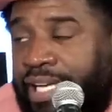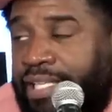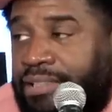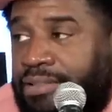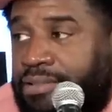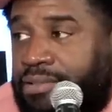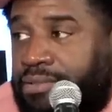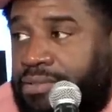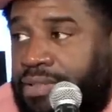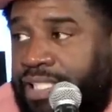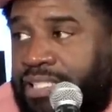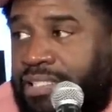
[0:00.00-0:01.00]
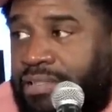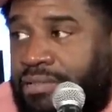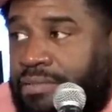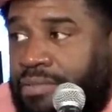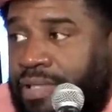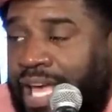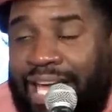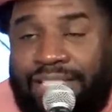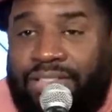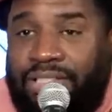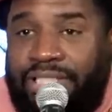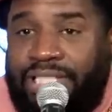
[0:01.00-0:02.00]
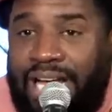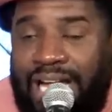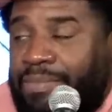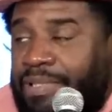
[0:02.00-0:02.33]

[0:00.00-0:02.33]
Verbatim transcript: that is actually